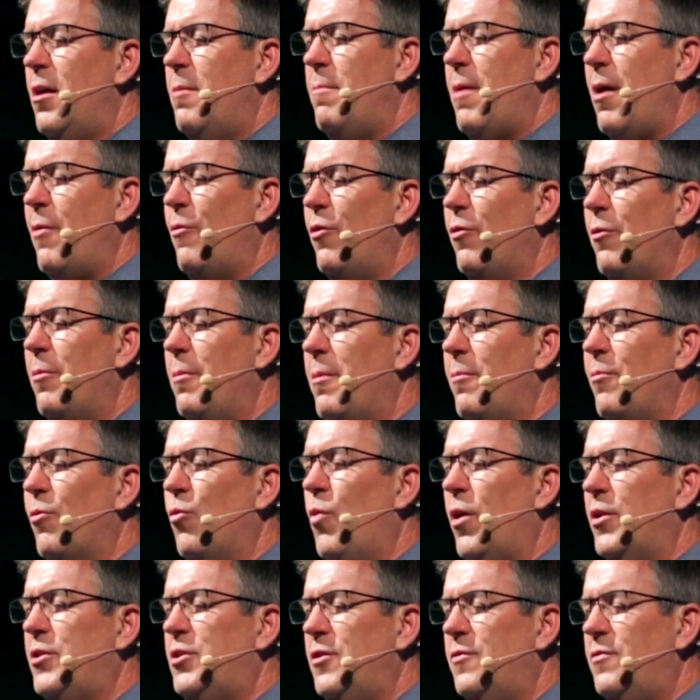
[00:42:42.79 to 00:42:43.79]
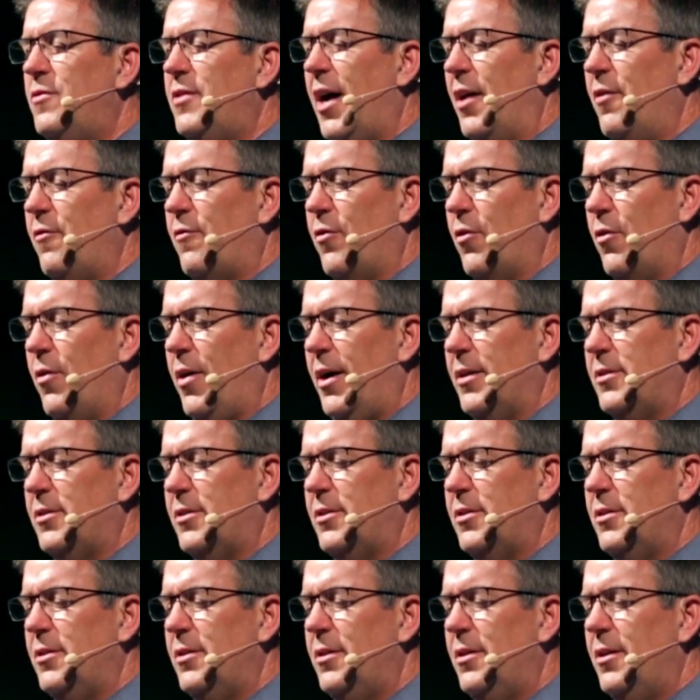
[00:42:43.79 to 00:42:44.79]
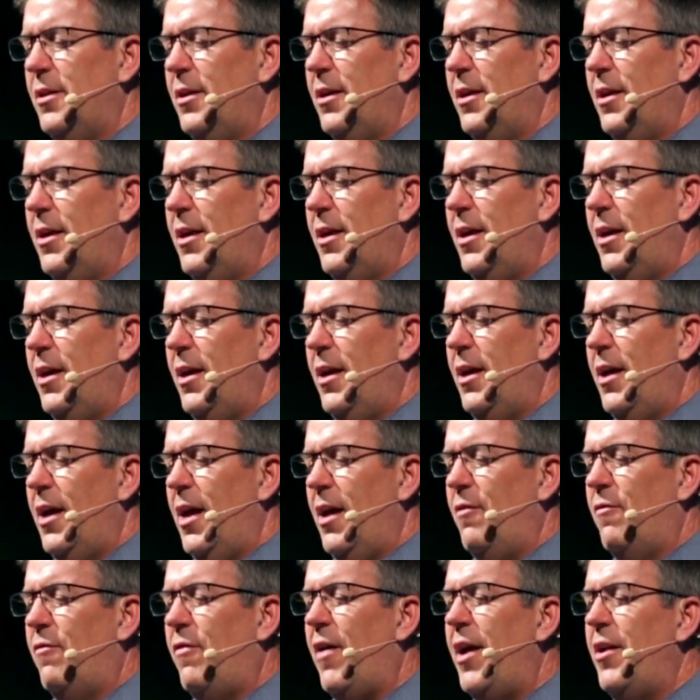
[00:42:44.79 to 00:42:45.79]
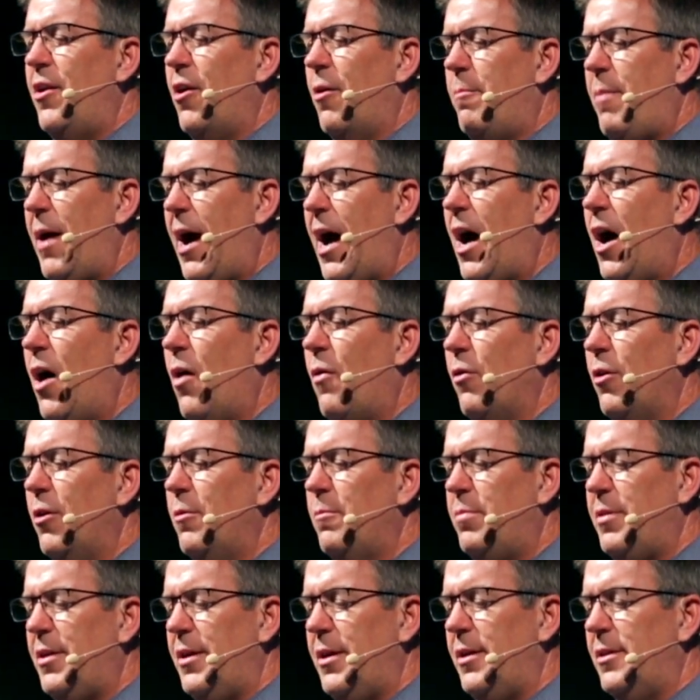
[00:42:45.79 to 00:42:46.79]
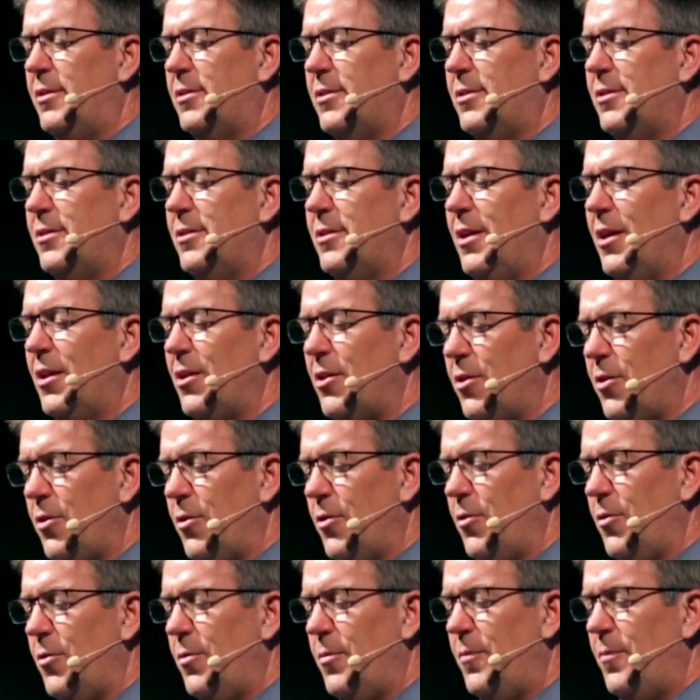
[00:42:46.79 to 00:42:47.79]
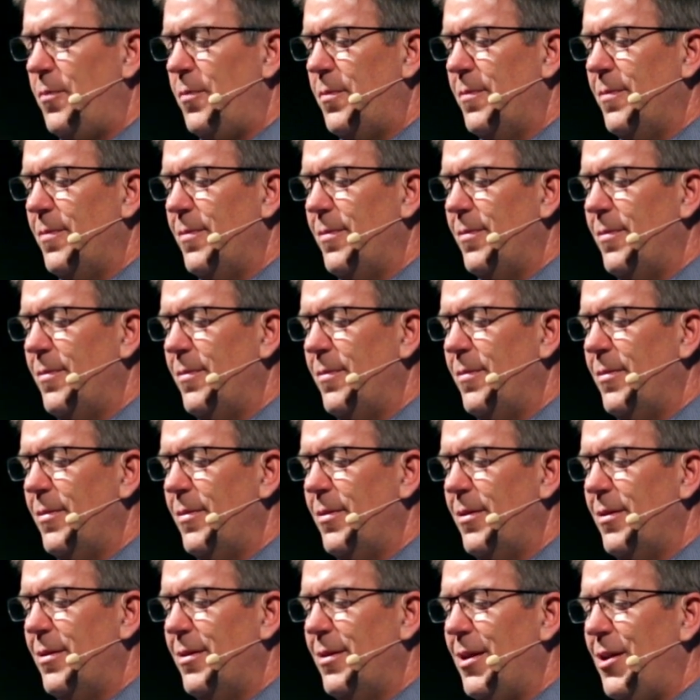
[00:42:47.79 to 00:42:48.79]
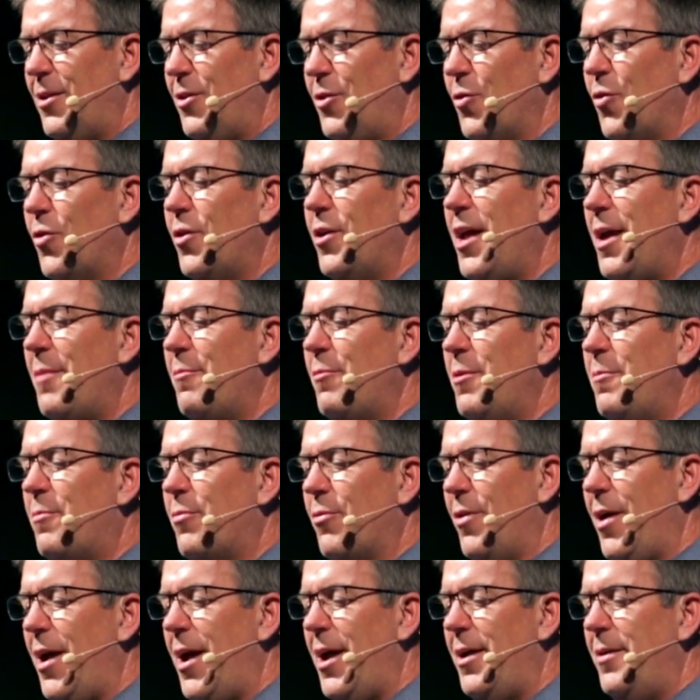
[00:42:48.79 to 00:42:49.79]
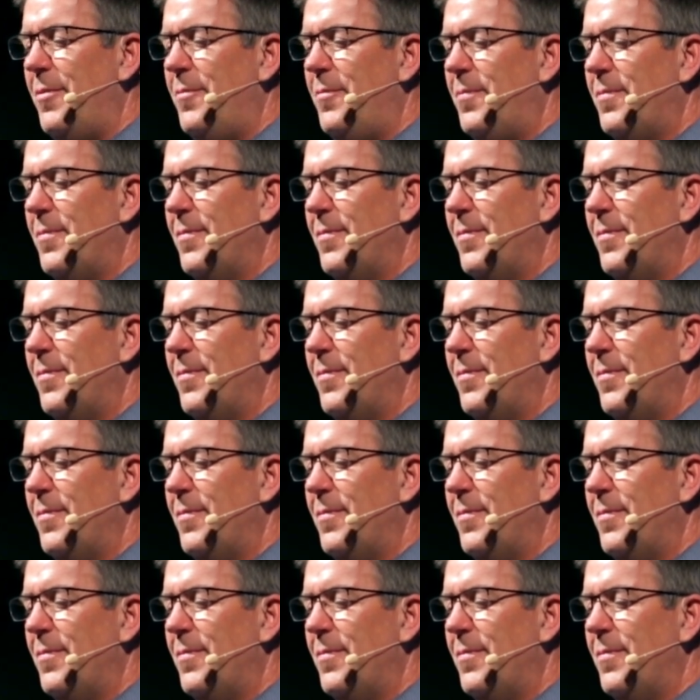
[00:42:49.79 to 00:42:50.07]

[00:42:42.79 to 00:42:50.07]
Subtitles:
may we remember what you've done for us and find our power and peace in you. In your name we pray.